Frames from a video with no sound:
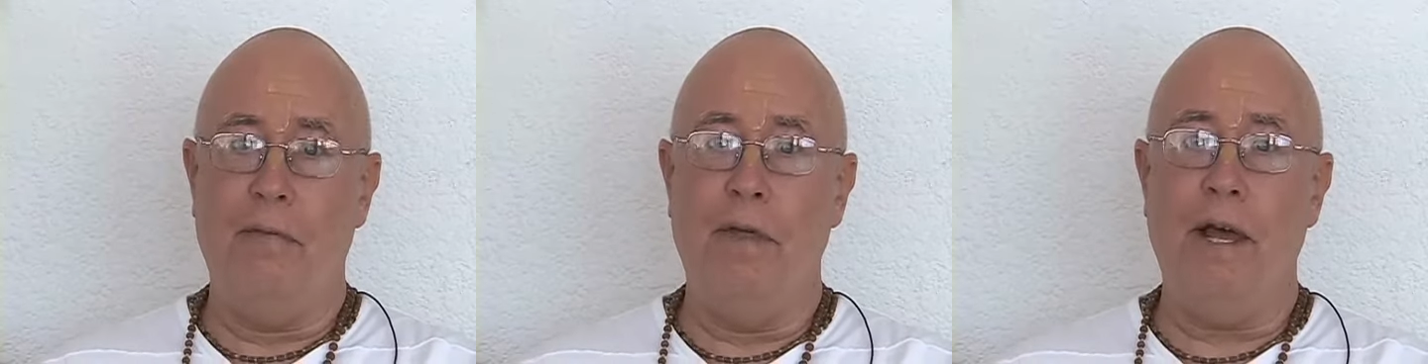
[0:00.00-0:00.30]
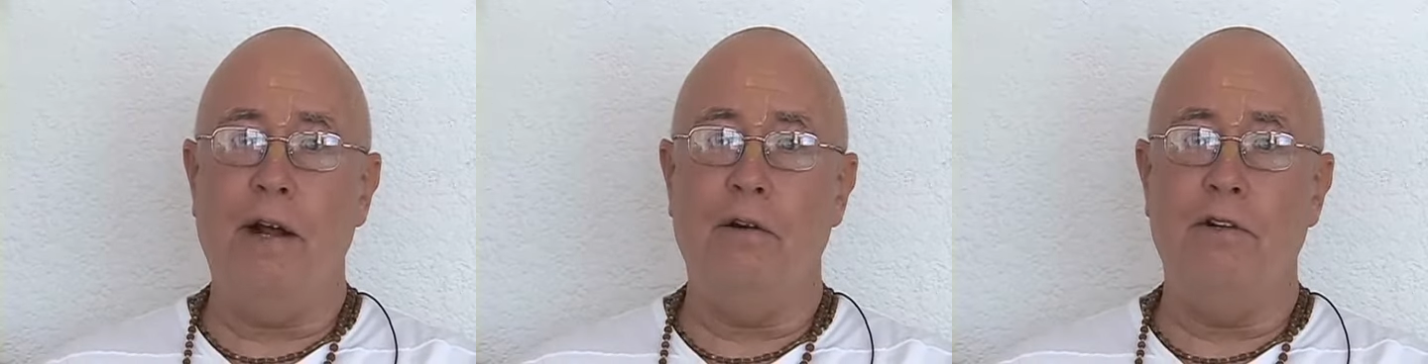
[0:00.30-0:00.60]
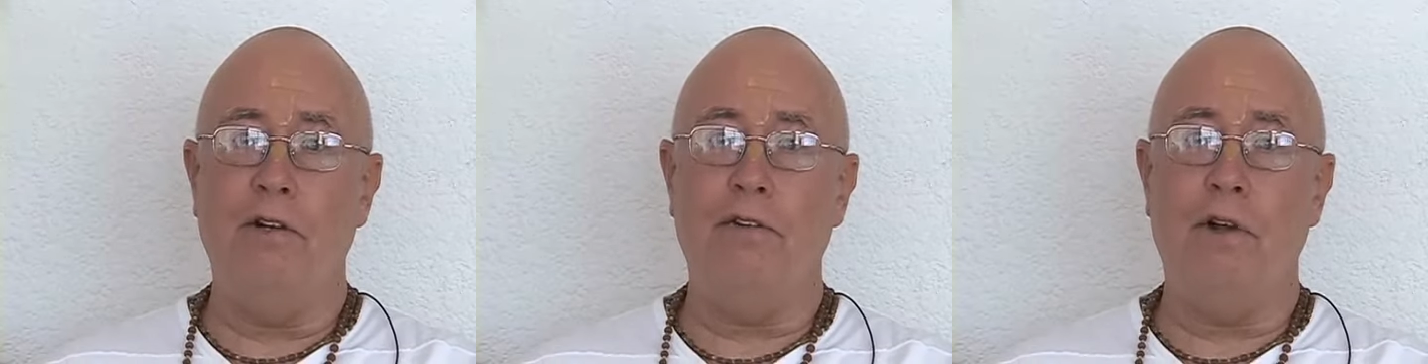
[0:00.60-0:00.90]
They are
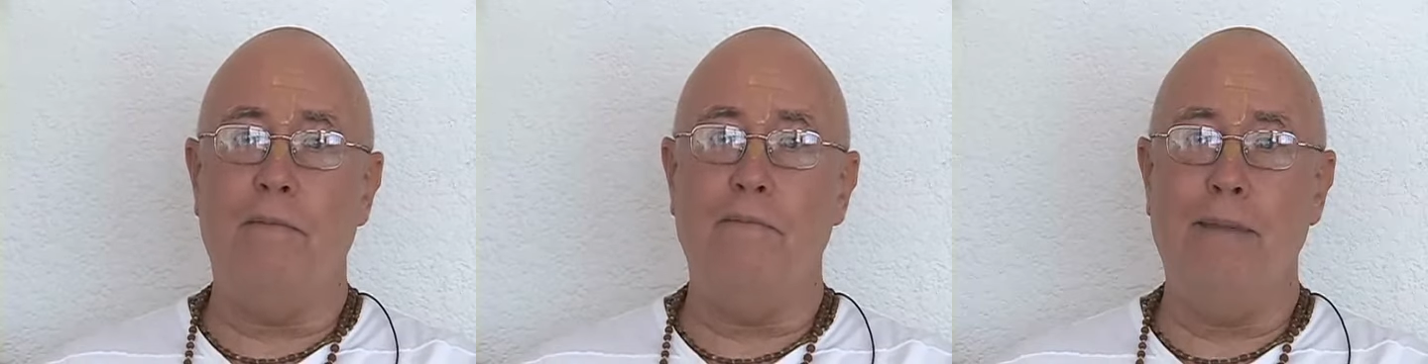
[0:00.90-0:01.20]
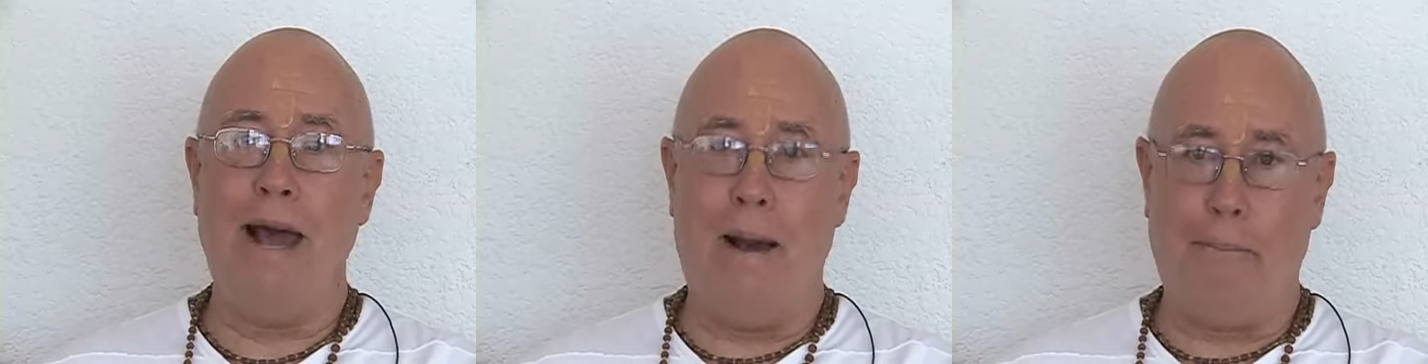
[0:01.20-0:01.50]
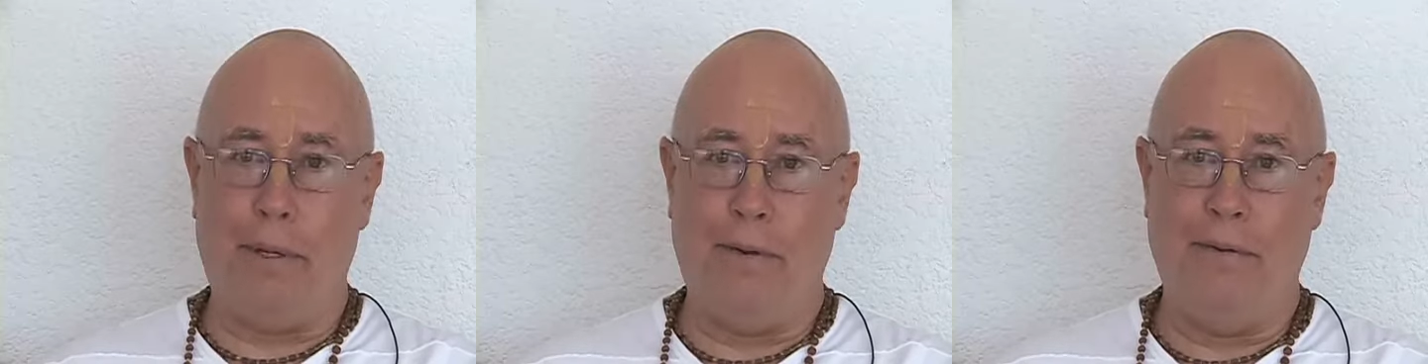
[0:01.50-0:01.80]
just a
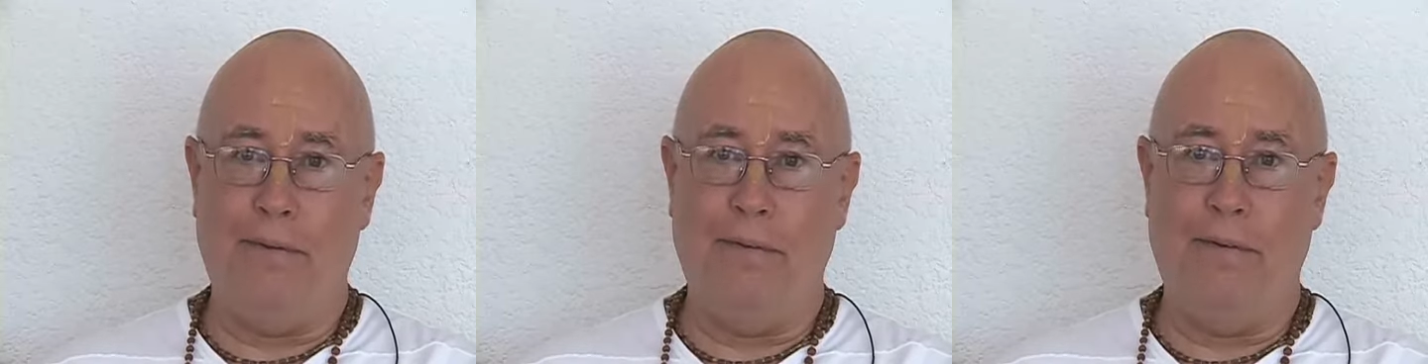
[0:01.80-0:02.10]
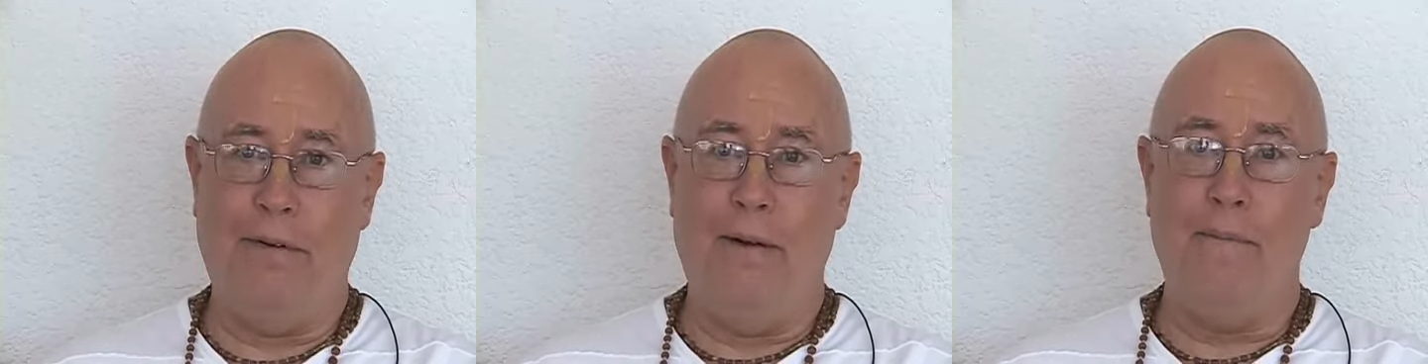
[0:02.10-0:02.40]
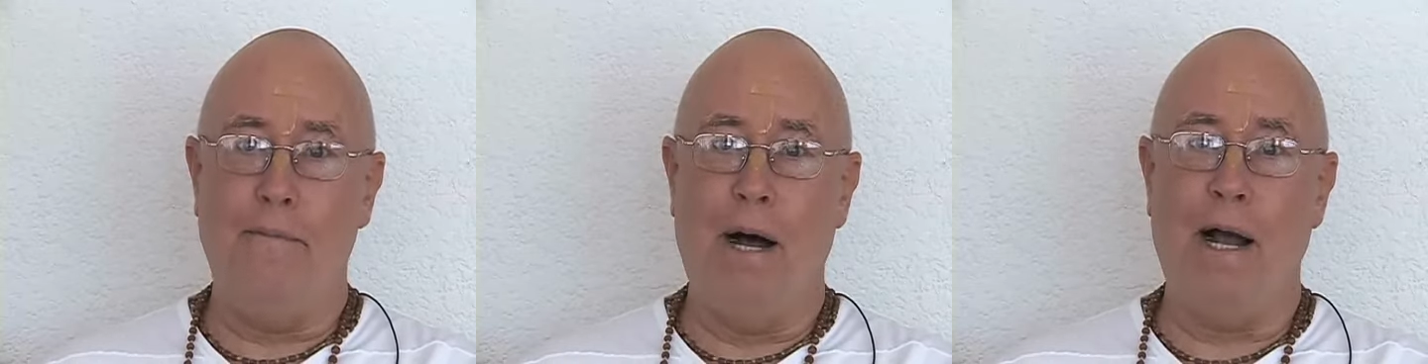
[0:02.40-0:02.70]
map
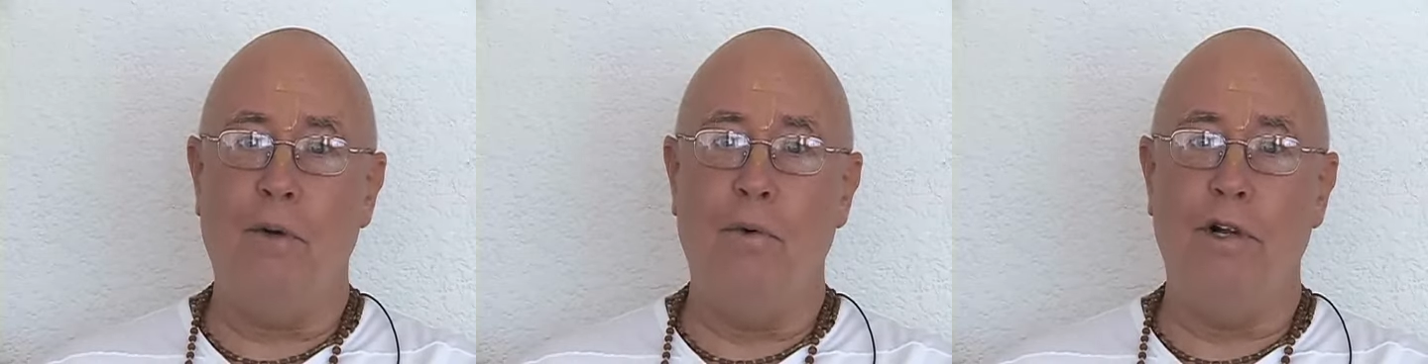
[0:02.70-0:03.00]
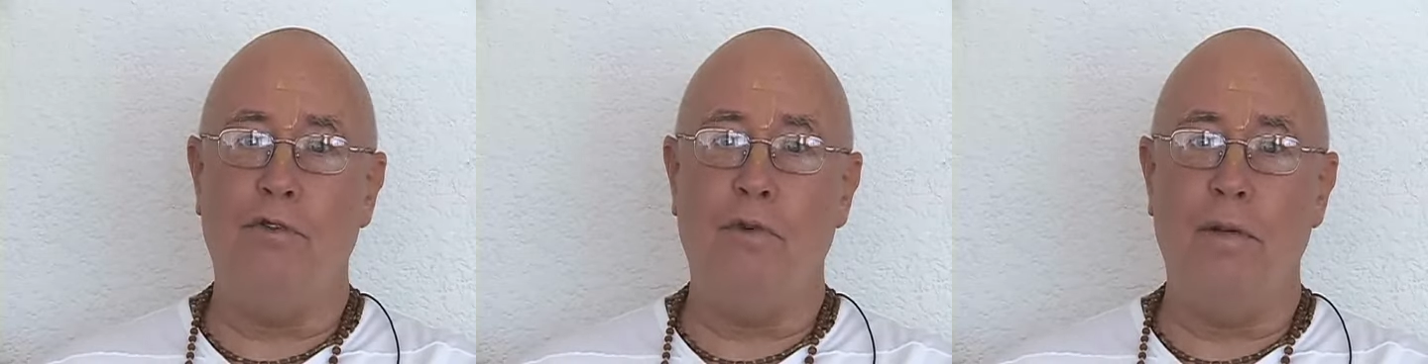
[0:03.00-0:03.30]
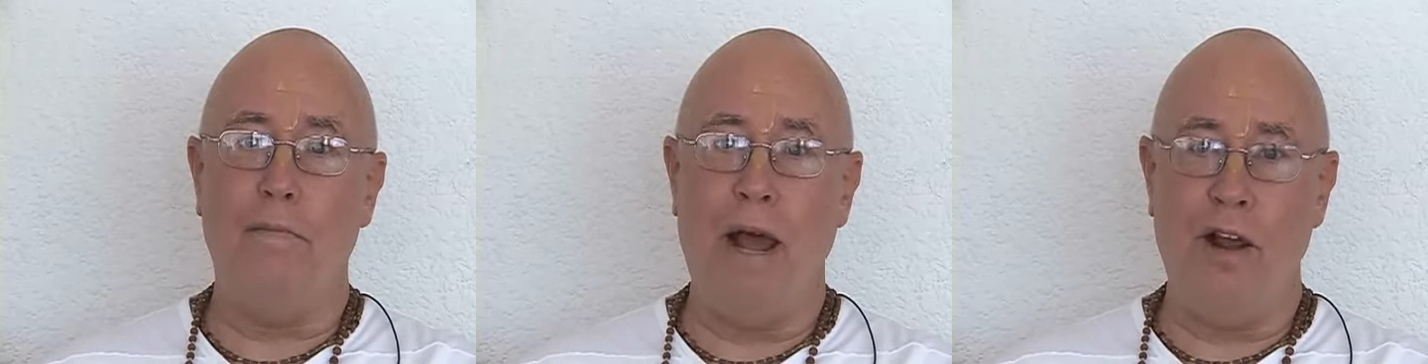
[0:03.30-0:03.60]
by which we
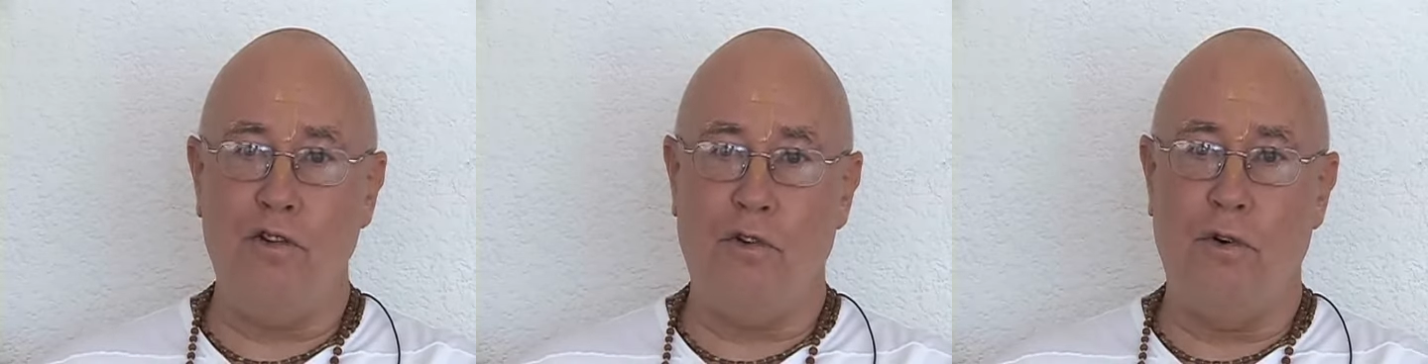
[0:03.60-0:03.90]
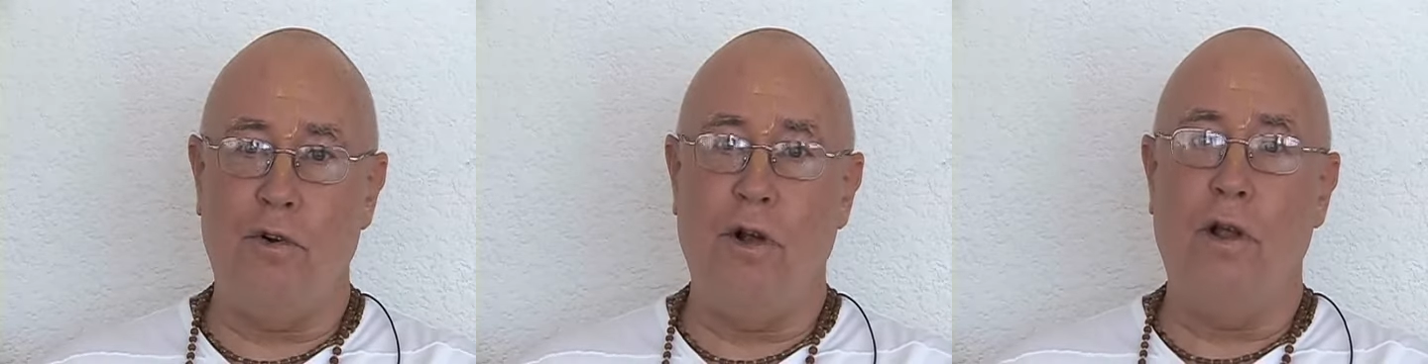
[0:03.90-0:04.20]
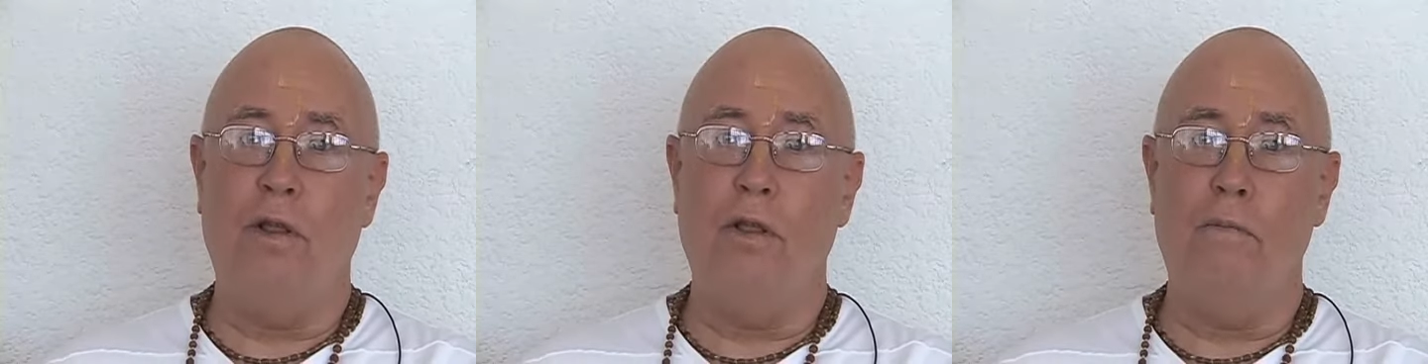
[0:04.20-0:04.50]
measure
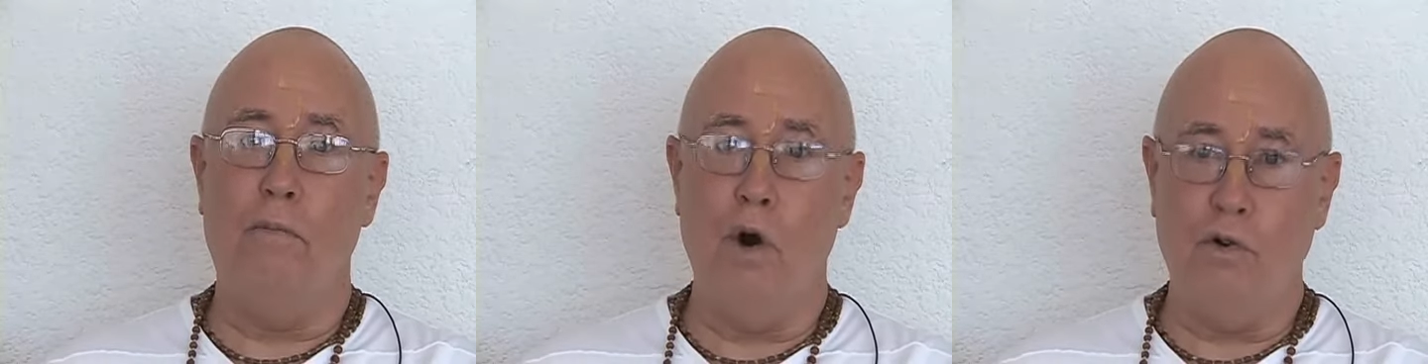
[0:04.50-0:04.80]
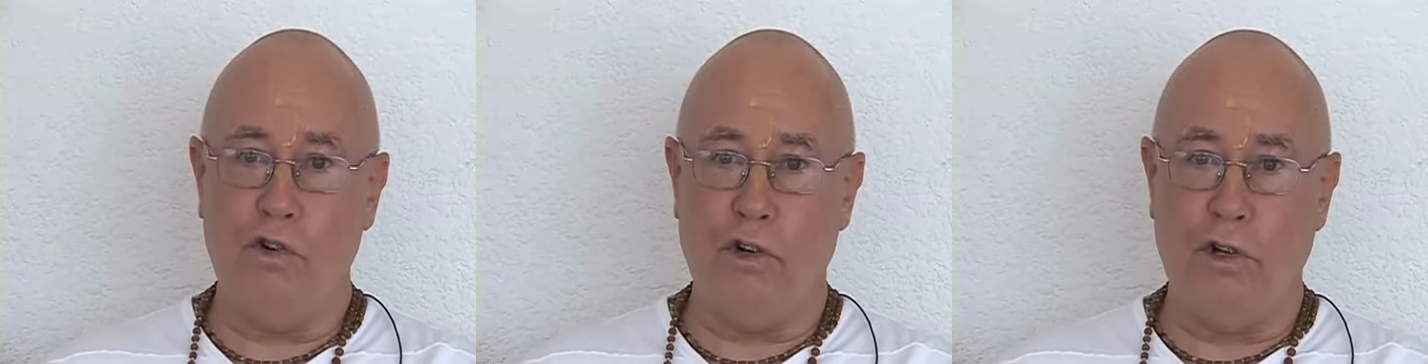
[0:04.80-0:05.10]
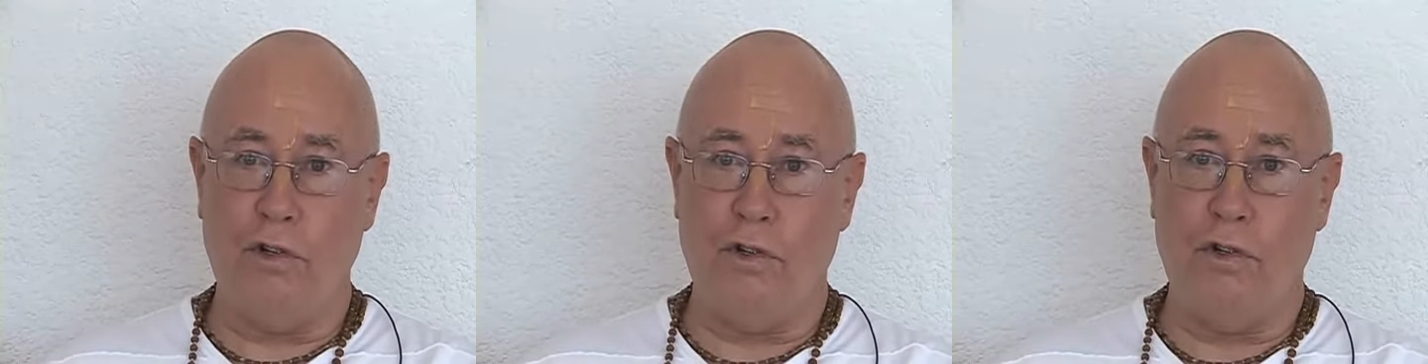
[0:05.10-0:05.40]
the
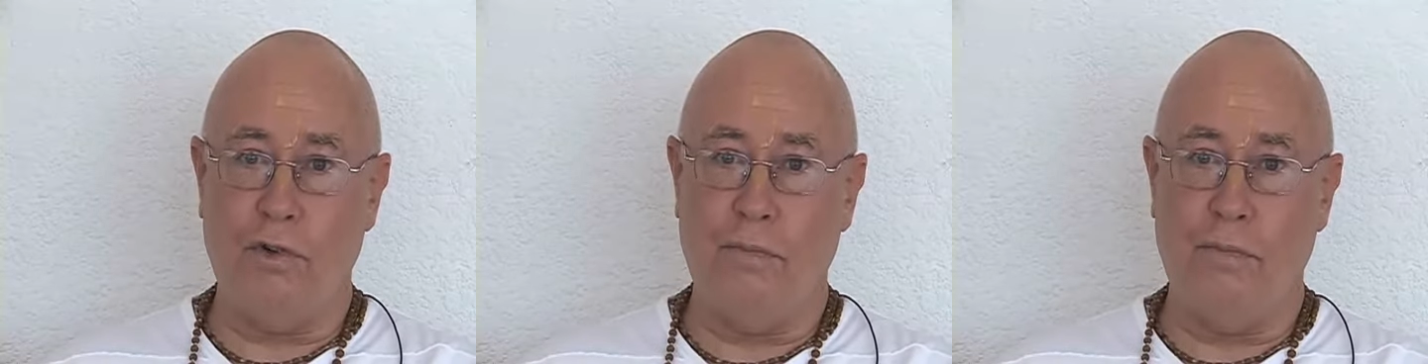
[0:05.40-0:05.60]
motions